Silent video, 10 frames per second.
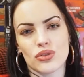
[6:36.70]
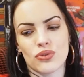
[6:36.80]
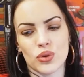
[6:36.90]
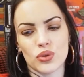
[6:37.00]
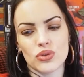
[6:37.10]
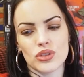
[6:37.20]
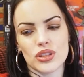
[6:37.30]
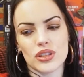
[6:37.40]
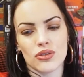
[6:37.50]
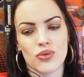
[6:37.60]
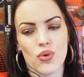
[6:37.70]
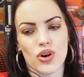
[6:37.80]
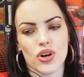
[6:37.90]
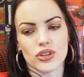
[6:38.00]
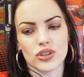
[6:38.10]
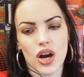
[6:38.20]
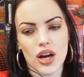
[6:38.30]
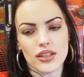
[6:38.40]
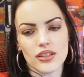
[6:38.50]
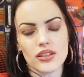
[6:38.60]
foods for
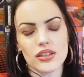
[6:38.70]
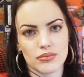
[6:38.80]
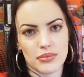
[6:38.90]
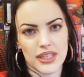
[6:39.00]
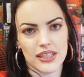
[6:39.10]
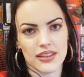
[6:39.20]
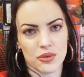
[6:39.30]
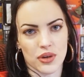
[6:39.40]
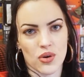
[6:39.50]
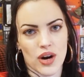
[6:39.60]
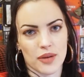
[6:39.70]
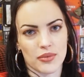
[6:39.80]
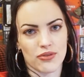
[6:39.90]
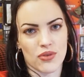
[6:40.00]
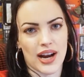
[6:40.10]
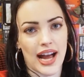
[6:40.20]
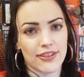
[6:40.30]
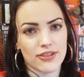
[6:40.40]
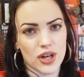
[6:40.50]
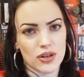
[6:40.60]
dogs meet the requirement for
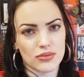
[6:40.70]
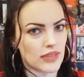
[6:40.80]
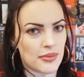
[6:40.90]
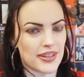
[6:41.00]
Affco. I mean,